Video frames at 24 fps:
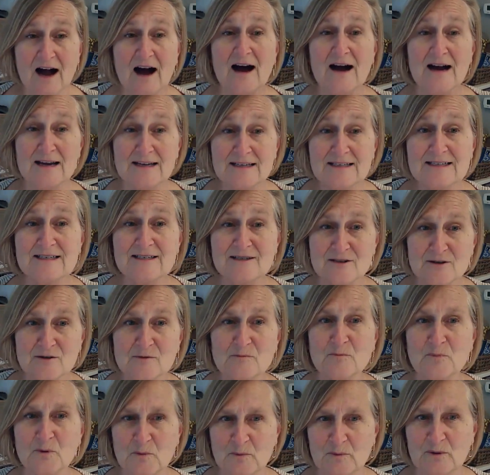And I
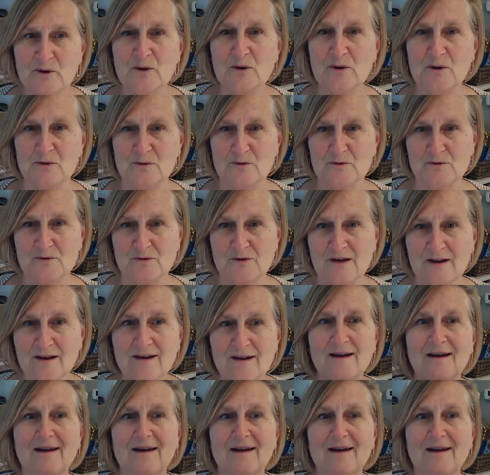did propose